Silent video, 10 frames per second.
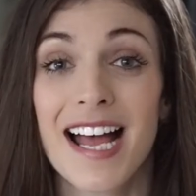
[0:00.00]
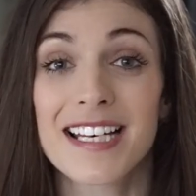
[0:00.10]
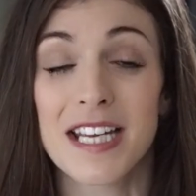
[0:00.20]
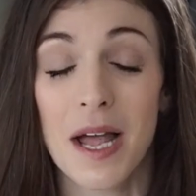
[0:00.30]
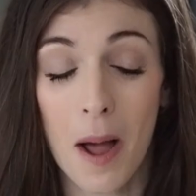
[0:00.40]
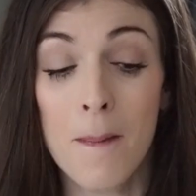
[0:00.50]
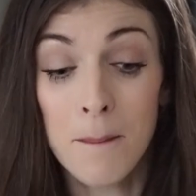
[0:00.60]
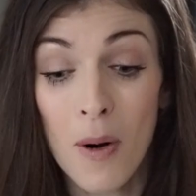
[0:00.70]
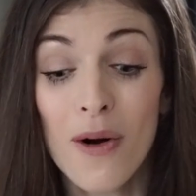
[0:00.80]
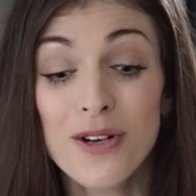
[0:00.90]
and a
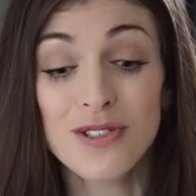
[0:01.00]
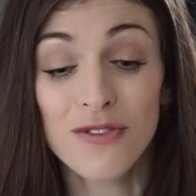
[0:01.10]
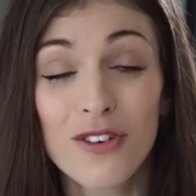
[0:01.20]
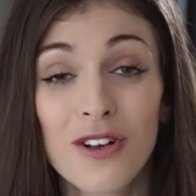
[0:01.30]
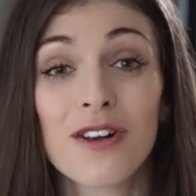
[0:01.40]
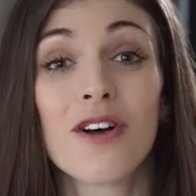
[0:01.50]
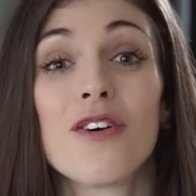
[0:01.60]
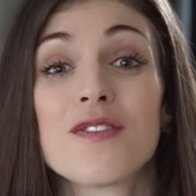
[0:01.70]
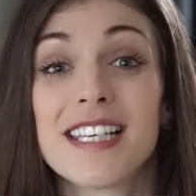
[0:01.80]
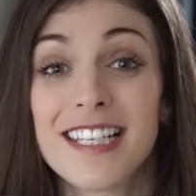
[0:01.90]
box full
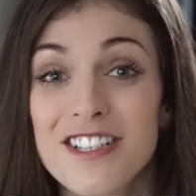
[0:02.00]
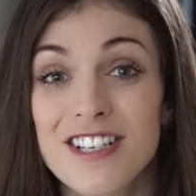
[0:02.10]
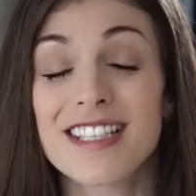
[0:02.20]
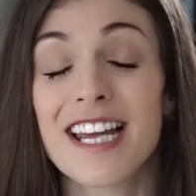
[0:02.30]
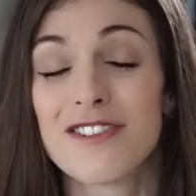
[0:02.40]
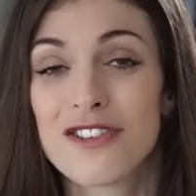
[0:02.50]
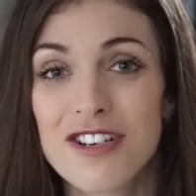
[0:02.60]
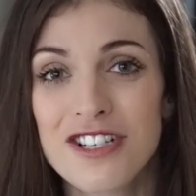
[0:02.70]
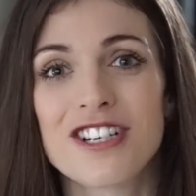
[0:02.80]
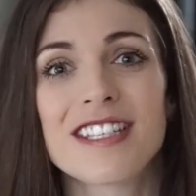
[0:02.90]
of delicious and
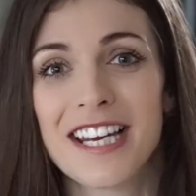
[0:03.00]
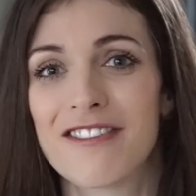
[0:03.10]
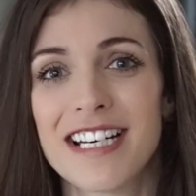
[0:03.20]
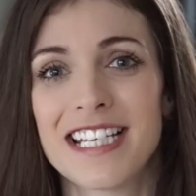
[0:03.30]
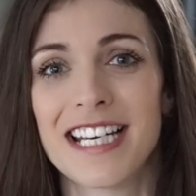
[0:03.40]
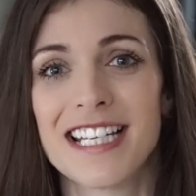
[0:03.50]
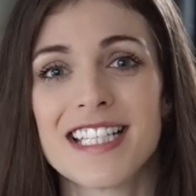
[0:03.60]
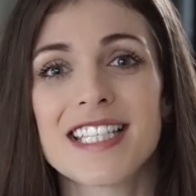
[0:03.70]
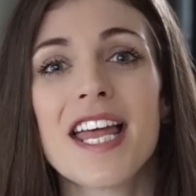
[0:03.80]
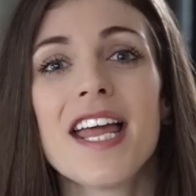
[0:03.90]
nutritious
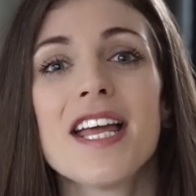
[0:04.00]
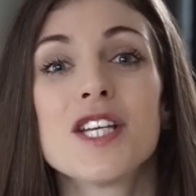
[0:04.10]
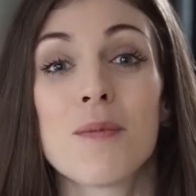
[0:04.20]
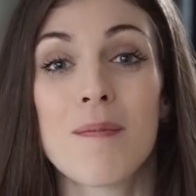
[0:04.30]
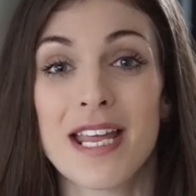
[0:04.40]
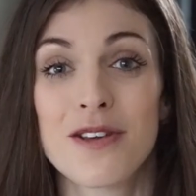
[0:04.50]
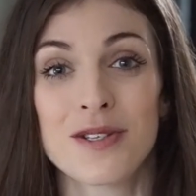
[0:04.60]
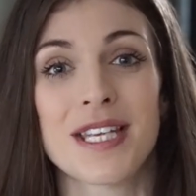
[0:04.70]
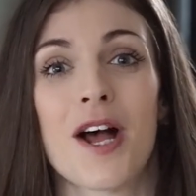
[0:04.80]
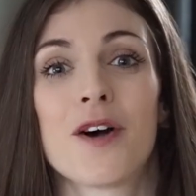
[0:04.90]
ingredients to make
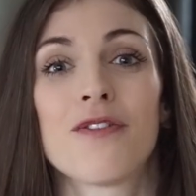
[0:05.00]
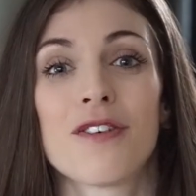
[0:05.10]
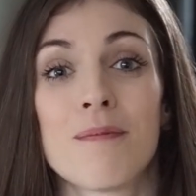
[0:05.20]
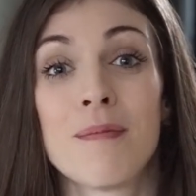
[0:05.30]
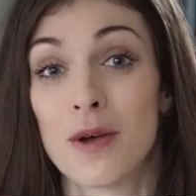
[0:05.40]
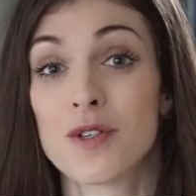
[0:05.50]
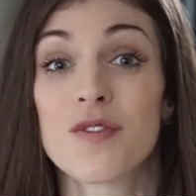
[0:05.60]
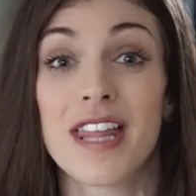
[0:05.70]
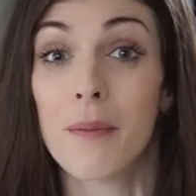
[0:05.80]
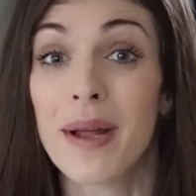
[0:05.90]
yourself meals for
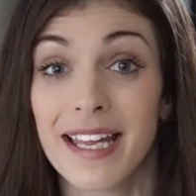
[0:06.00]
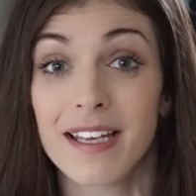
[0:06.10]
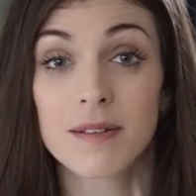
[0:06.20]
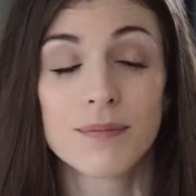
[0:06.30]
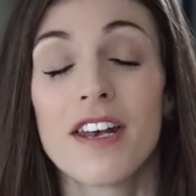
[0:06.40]
that week.